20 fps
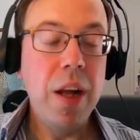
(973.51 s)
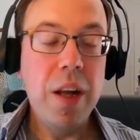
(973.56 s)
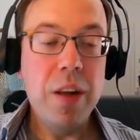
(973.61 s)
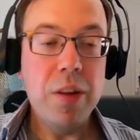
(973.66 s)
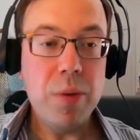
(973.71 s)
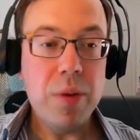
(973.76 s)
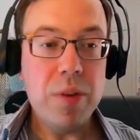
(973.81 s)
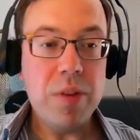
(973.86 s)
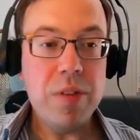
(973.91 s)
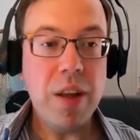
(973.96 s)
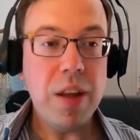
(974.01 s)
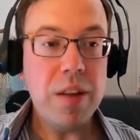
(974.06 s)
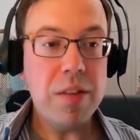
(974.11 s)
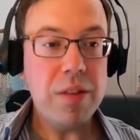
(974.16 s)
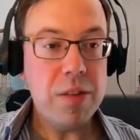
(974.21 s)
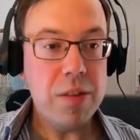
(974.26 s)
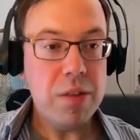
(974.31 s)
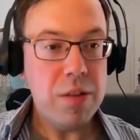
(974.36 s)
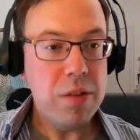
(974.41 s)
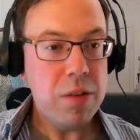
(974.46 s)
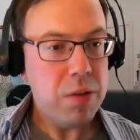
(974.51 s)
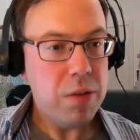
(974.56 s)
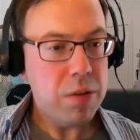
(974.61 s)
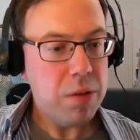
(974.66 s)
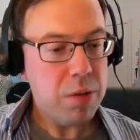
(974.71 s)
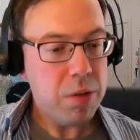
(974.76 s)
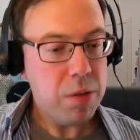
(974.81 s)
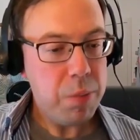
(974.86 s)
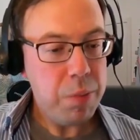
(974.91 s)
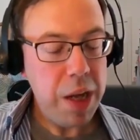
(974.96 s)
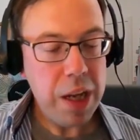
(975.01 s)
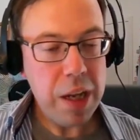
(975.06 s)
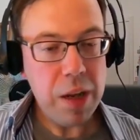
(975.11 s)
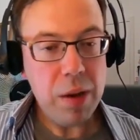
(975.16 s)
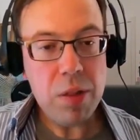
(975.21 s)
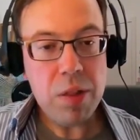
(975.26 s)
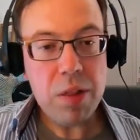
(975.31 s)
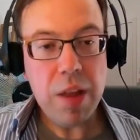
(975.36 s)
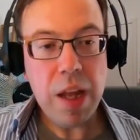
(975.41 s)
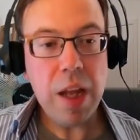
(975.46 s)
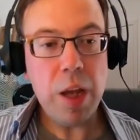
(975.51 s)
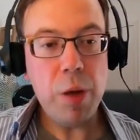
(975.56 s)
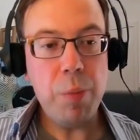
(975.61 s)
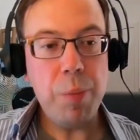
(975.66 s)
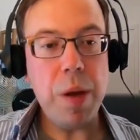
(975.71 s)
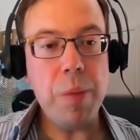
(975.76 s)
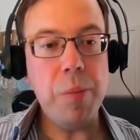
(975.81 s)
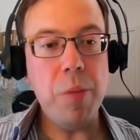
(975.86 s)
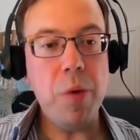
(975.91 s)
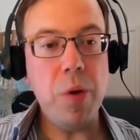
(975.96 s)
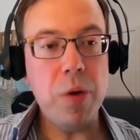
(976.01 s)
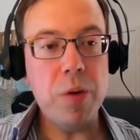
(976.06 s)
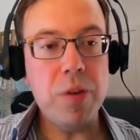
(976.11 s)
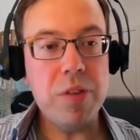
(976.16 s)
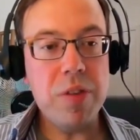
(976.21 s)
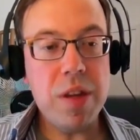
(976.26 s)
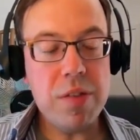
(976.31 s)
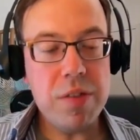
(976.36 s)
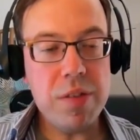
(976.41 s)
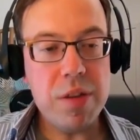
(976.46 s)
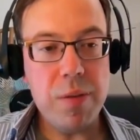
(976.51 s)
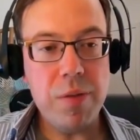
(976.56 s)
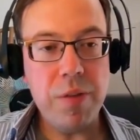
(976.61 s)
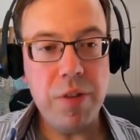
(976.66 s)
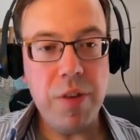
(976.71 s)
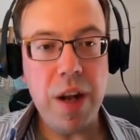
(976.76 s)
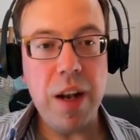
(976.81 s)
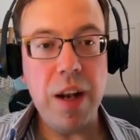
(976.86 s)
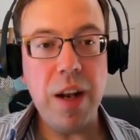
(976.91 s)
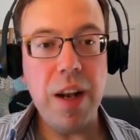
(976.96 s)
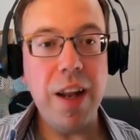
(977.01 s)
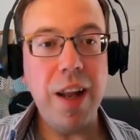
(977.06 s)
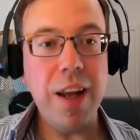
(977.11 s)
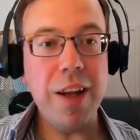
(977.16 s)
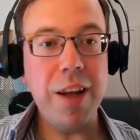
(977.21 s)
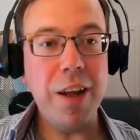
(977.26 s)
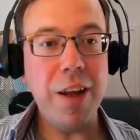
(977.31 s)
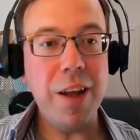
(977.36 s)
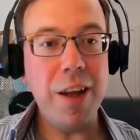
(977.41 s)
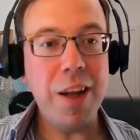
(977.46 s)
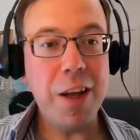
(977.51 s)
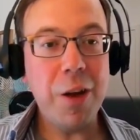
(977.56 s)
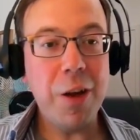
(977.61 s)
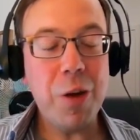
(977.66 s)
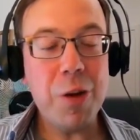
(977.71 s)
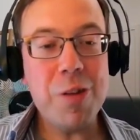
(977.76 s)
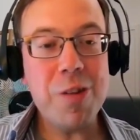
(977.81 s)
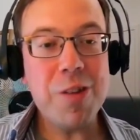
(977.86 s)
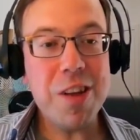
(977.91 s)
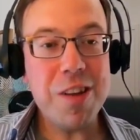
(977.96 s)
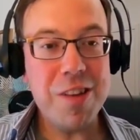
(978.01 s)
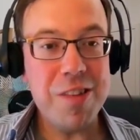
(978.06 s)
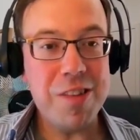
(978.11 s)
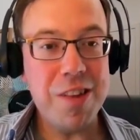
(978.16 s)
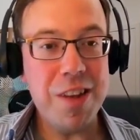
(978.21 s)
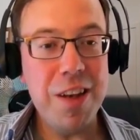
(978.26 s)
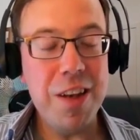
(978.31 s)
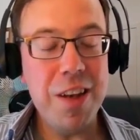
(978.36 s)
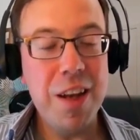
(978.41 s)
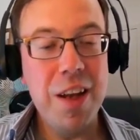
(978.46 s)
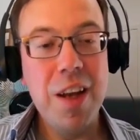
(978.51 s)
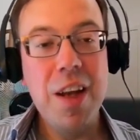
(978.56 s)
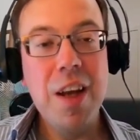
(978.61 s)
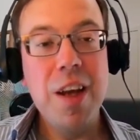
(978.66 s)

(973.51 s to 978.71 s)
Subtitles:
So it starts to make you think a bit more system friendly, like a good citizen,